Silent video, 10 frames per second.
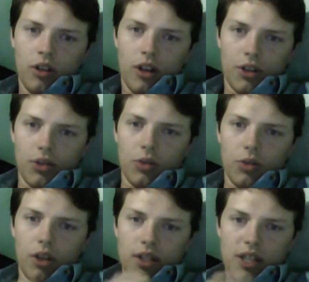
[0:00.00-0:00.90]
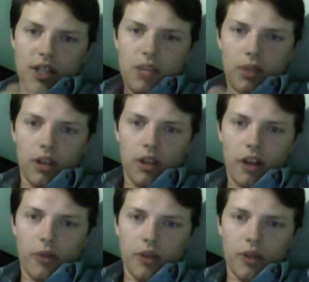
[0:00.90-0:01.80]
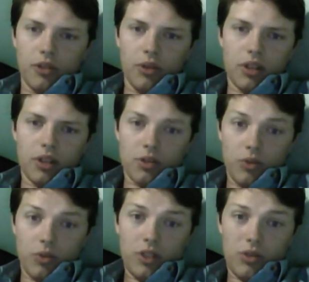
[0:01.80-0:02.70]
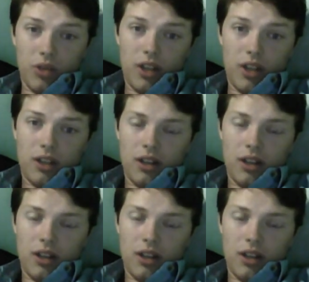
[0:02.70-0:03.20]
I told her, well, let's keep a lot of what you're doing, because it's really great,